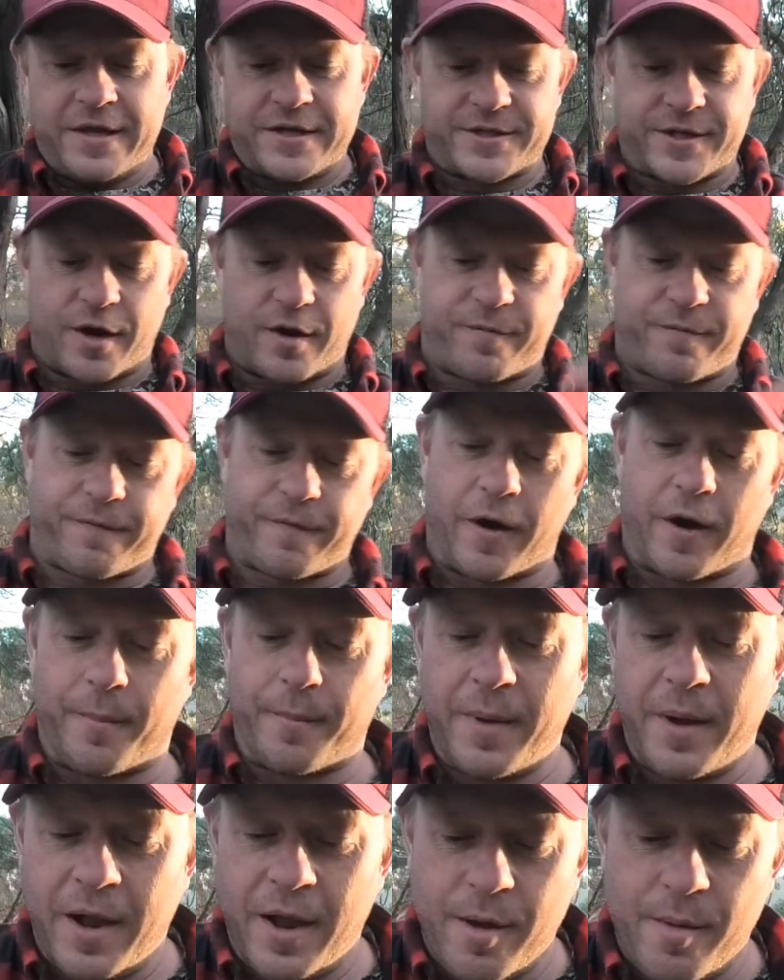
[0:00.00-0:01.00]
So
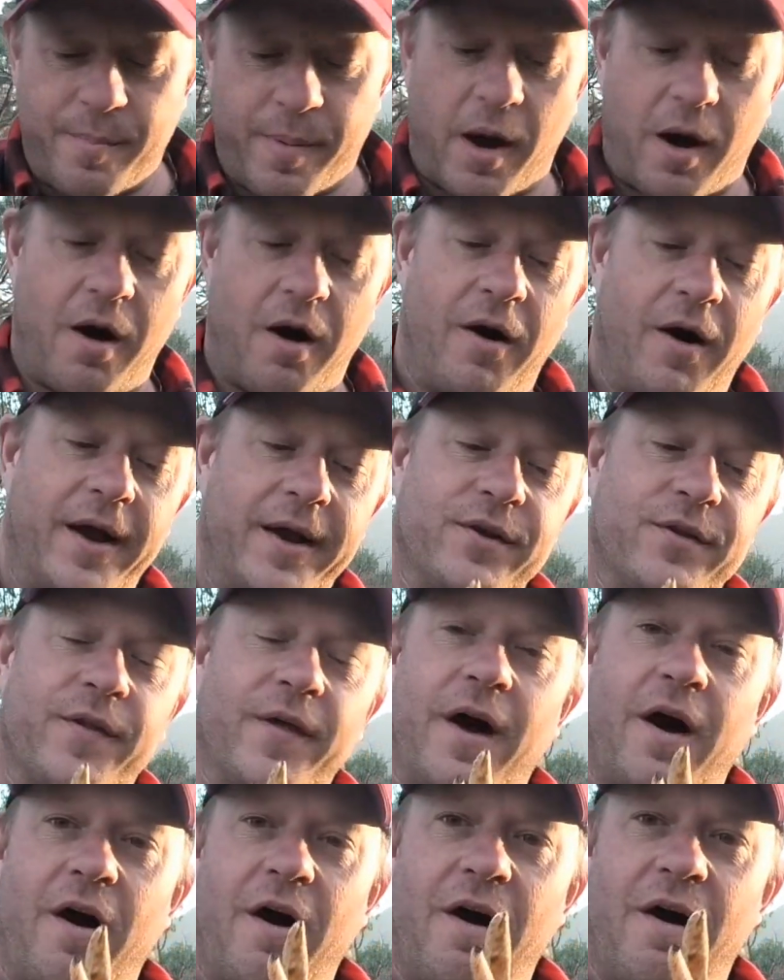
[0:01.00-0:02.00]
from behind
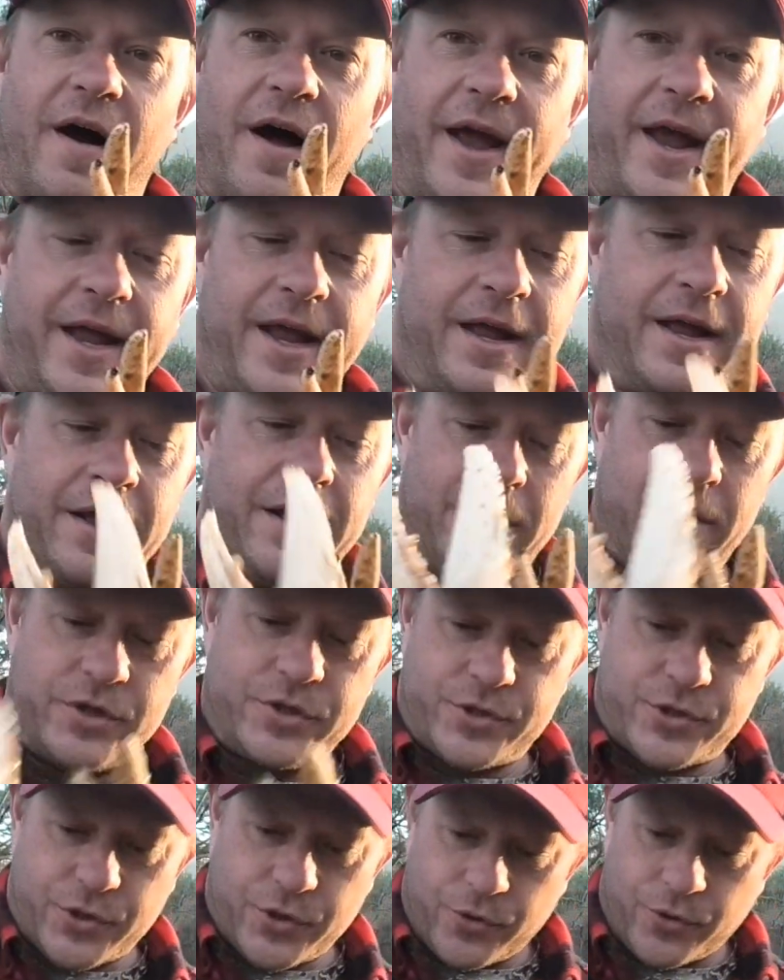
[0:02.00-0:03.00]
the eye
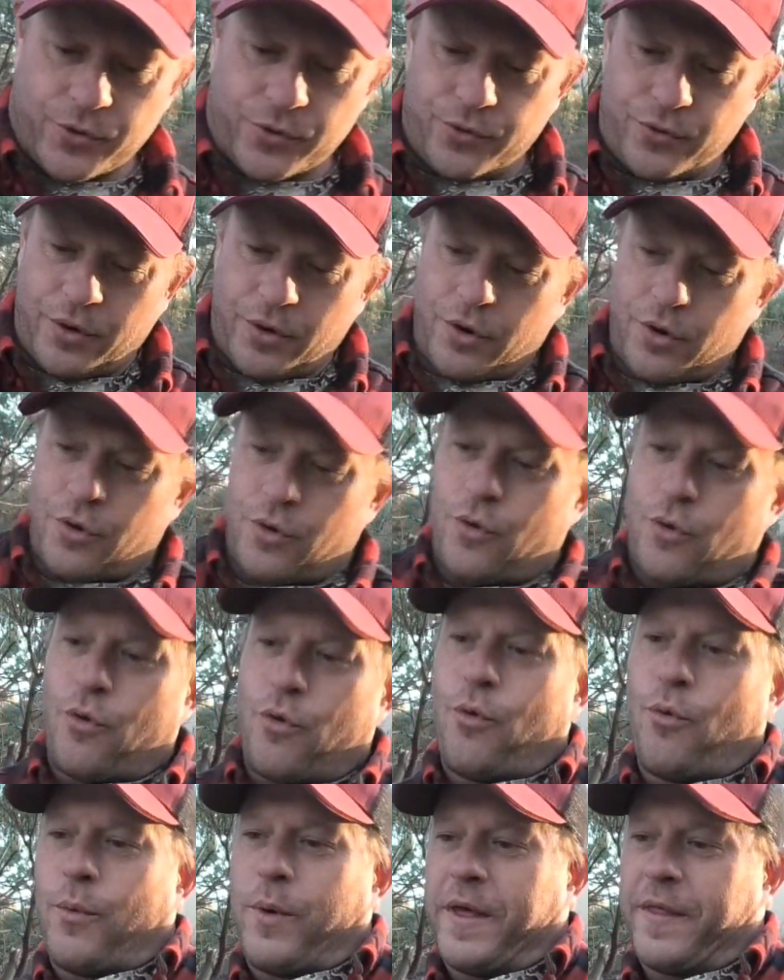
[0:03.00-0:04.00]
to
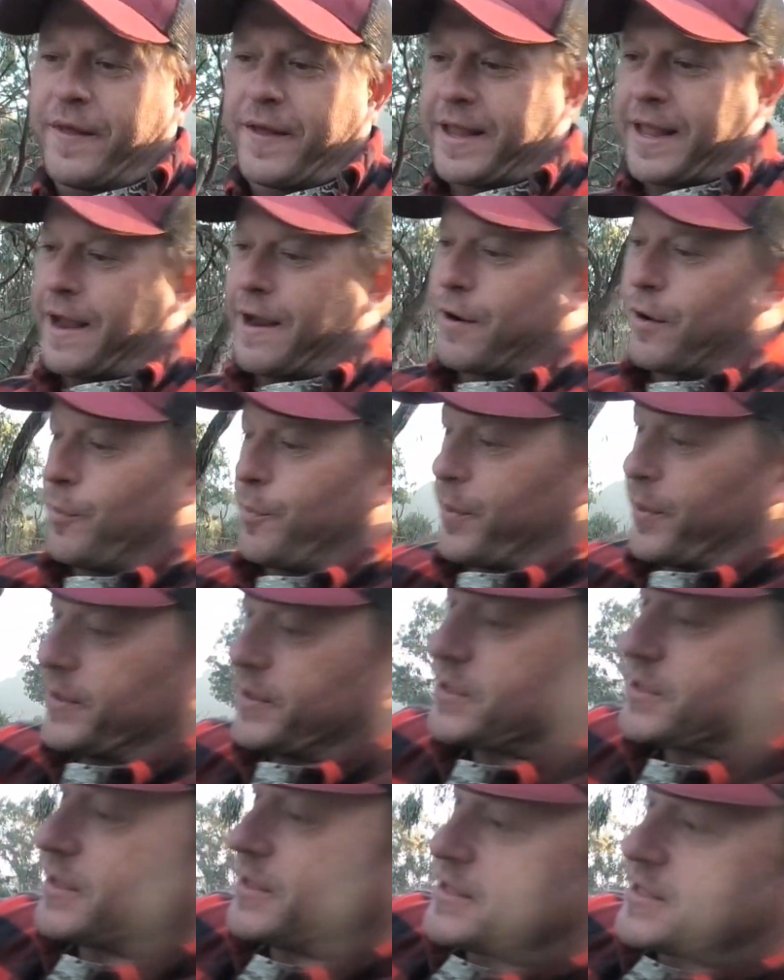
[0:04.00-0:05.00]
where the
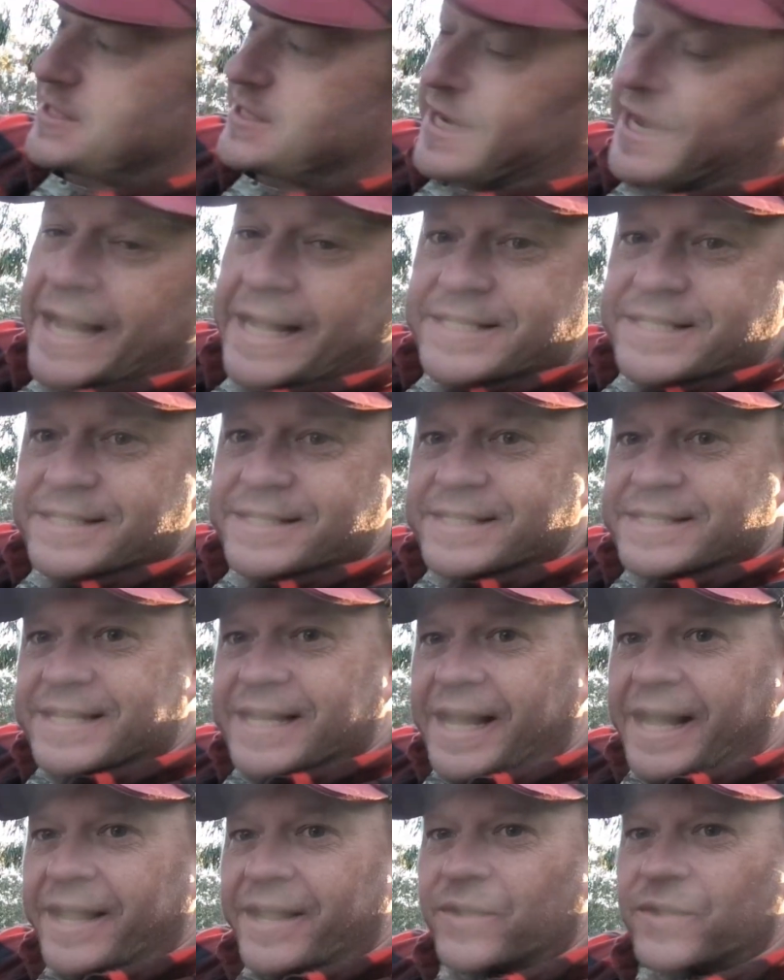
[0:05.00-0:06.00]
carapace starts at the
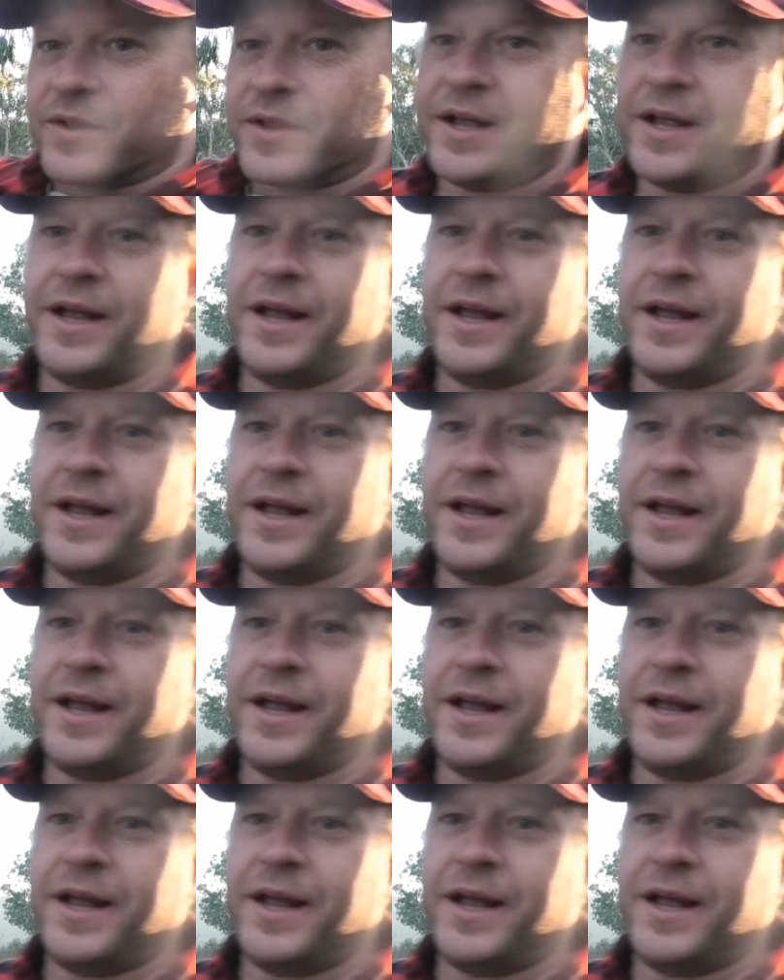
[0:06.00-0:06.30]
tail.